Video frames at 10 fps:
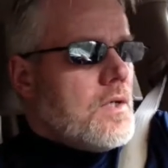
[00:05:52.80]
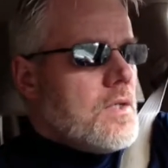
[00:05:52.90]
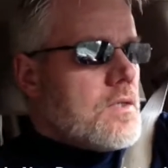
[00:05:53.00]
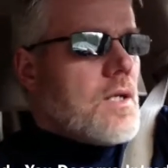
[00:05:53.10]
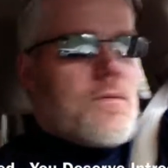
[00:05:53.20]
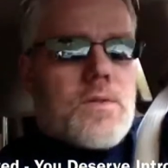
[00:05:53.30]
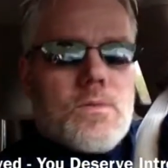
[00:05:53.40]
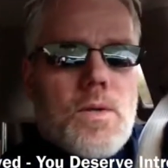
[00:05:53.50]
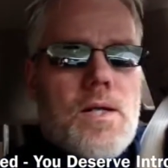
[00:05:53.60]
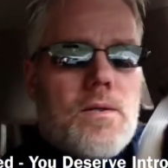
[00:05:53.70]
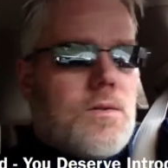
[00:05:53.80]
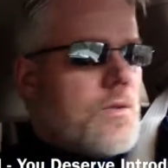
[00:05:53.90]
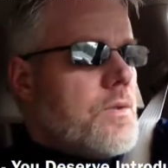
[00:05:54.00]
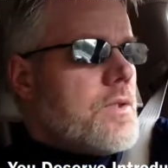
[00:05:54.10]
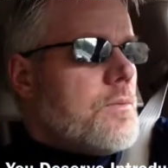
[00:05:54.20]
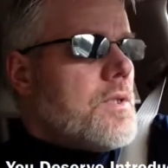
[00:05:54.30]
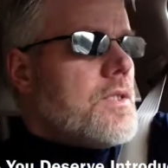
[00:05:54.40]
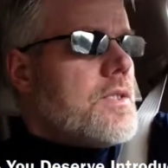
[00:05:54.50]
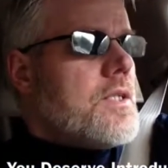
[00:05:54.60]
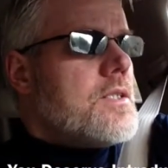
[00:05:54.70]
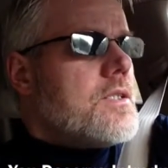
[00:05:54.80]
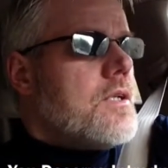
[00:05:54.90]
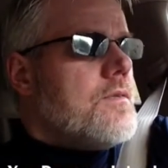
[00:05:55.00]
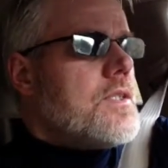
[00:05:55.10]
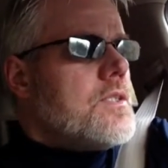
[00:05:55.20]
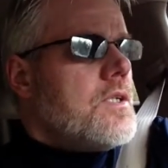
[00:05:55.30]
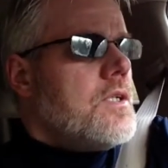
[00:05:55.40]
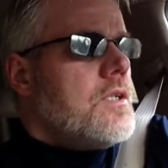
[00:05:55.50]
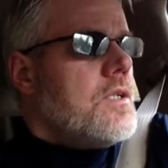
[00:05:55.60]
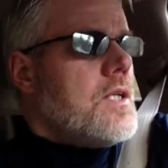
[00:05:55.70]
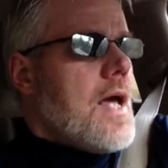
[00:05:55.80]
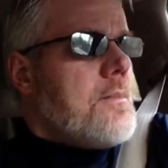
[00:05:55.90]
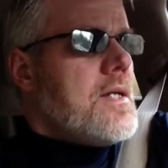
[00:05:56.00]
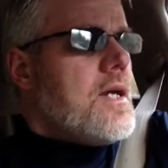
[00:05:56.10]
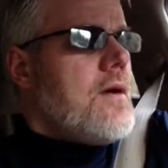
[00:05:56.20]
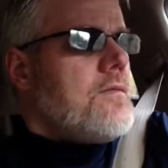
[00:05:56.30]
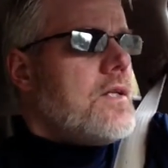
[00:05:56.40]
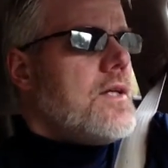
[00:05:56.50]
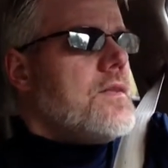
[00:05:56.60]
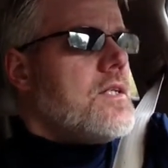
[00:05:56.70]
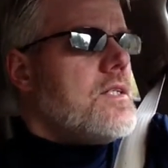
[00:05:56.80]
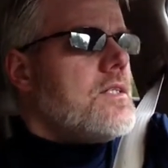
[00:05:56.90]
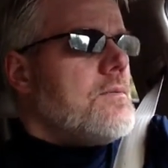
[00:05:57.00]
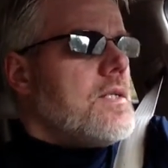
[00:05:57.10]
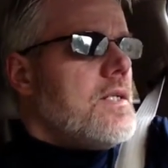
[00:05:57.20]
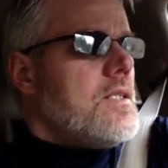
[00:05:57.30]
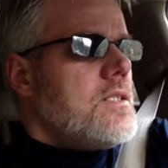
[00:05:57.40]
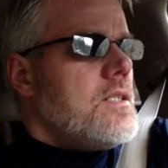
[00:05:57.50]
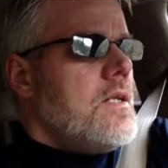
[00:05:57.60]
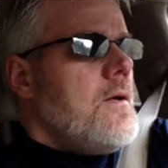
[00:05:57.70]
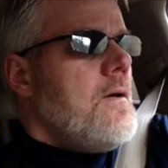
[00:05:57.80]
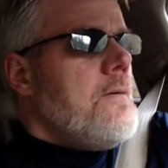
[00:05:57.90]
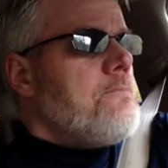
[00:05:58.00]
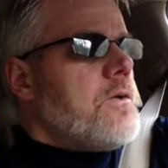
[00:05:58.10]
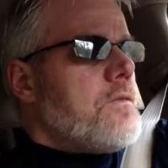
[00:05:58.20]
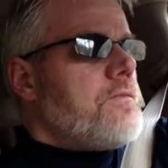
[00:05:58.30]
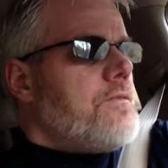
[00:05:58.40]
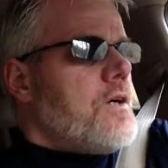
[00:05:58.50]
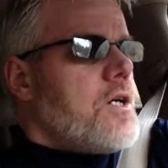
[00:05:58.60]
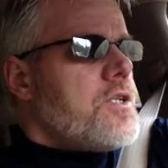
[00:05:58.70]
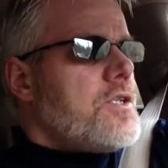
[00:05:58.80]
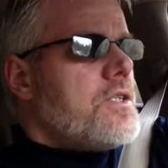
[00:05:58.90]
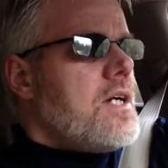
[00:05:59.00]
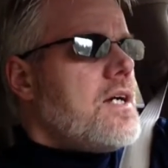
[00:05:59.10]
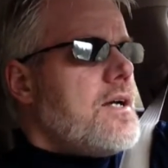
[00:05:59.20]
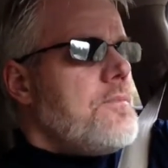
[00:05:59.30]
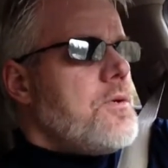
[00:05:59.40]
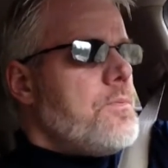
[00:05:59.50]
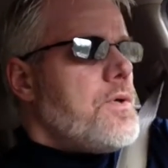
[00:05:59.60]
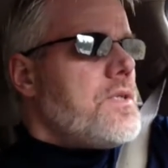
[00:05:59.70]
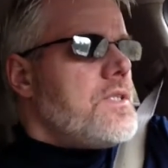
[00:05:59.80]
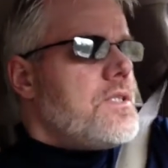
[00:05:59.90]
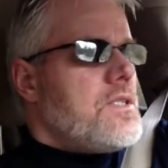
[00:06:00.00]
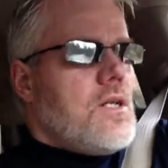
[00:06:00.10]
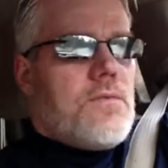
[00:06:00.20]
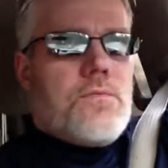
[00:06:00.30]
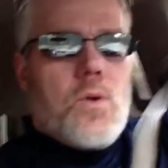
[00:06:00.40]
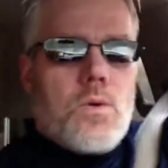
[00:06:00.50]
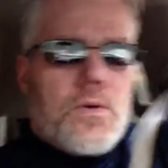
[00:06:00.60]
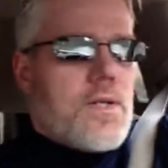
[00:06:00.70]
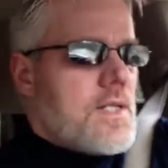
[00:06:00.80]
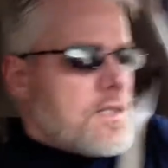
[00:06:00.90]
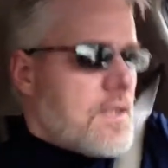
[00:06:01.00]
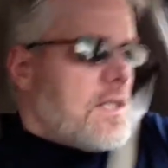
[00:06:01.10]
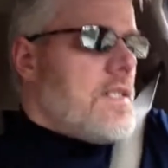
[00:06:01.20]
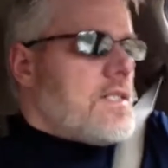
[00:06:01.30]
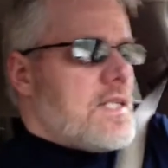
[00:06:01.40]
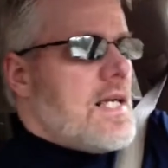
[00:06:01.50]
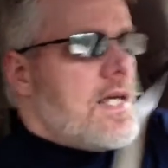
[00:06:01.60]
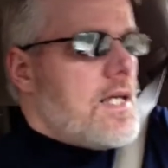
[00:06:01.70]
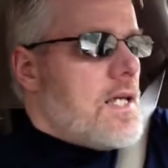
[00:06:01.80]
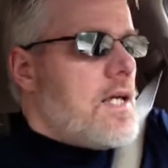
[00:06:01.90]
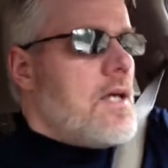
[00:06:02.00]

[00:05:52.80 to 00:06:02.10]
suffered while doing your military service. Got to be careful on this. I mean, it's your first time you put this stuff forward is key,